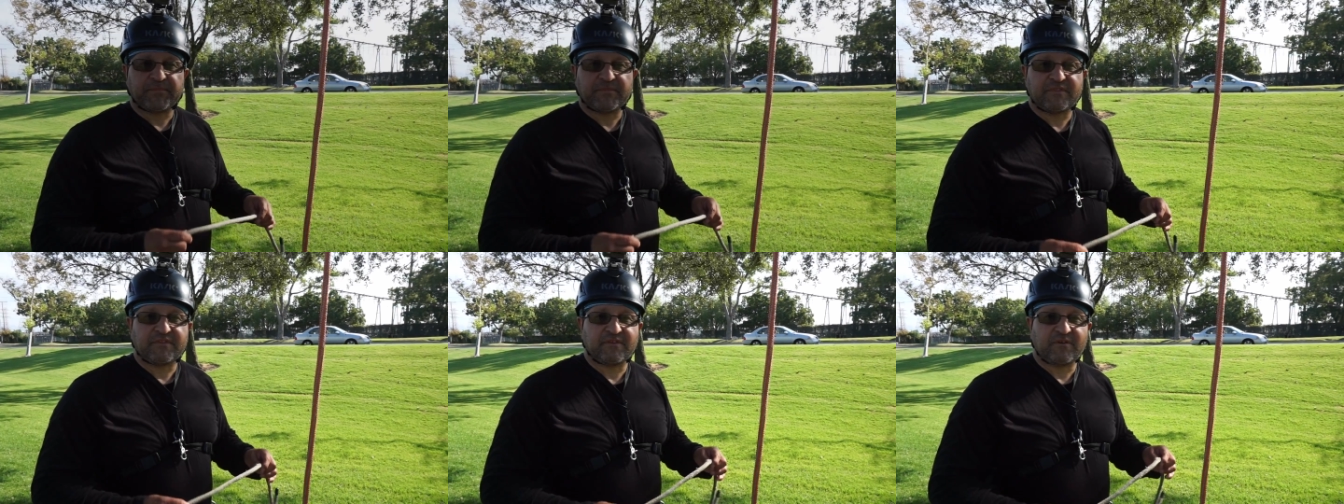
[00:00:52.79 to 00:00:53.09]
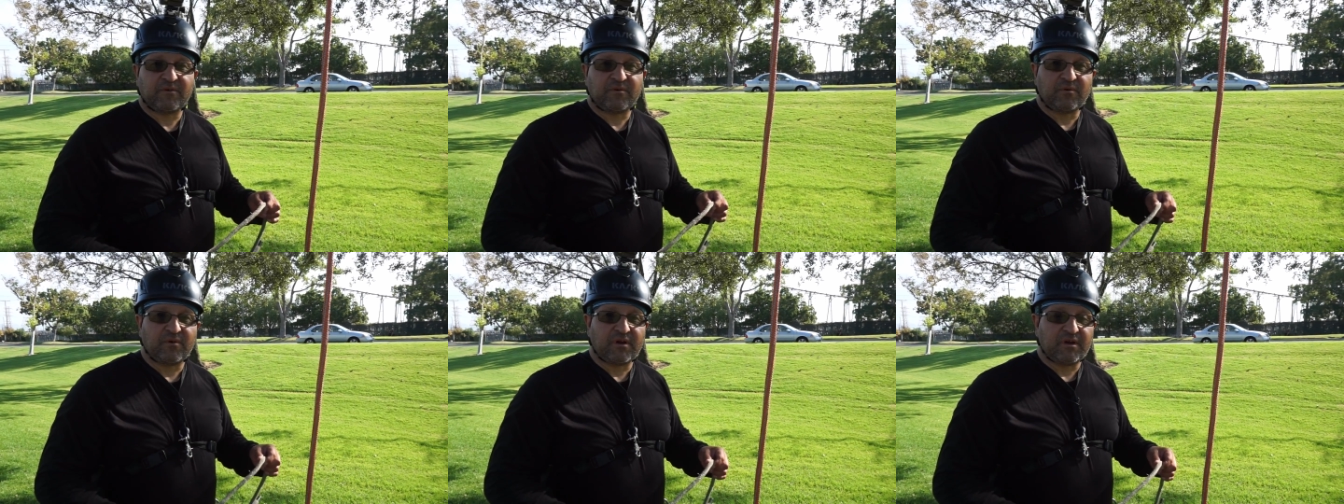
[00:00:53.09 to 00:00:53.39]

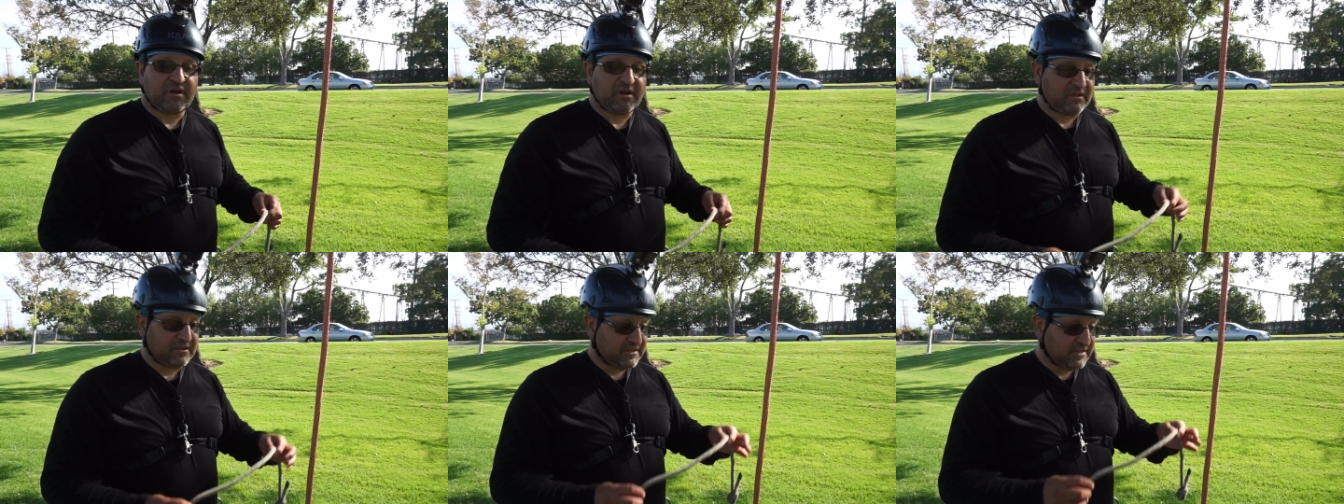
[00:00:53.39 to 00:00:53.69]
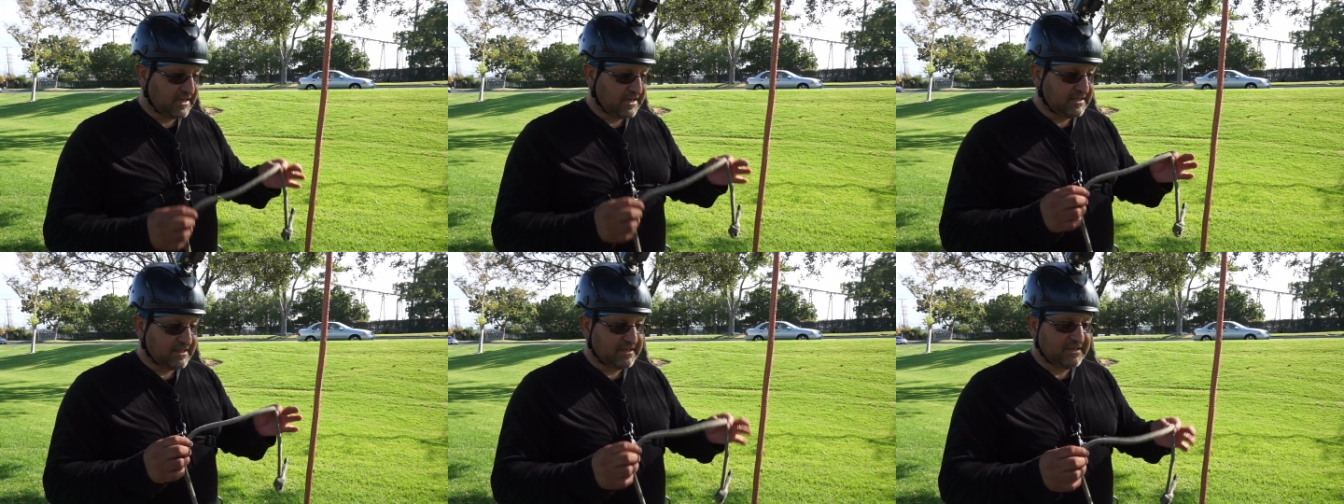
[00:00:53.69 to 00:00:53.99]
so uh, I'll
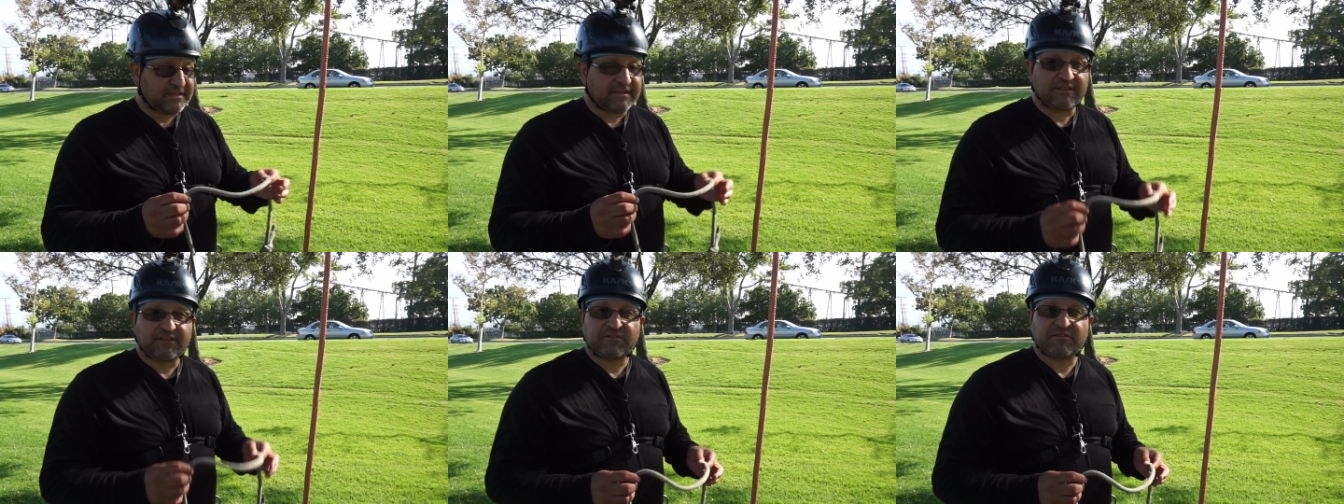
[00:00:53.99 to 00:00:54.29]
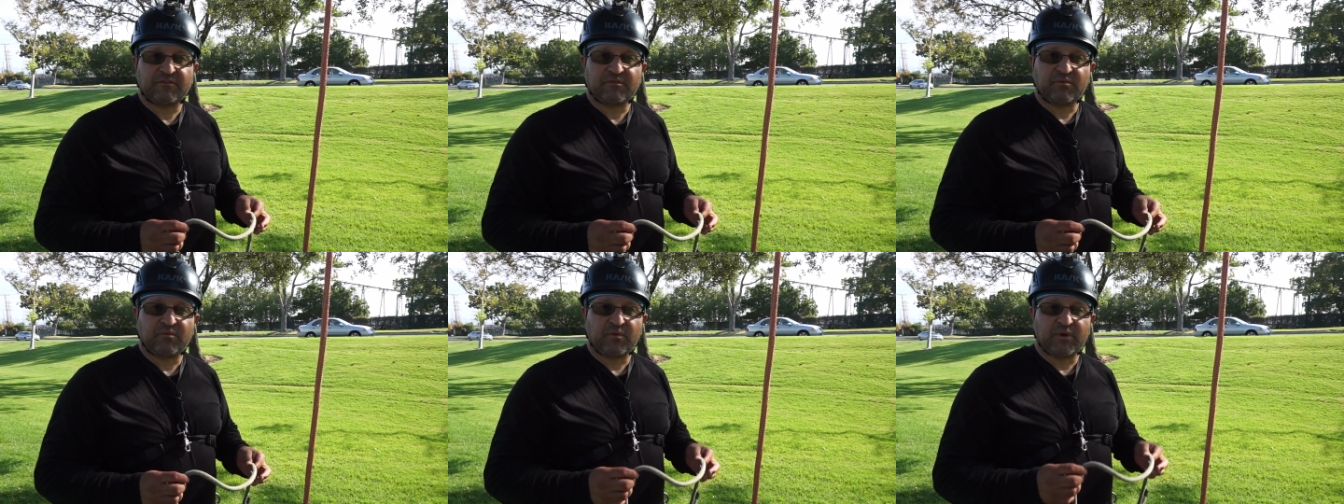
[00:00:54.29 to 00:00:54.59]
tie the distal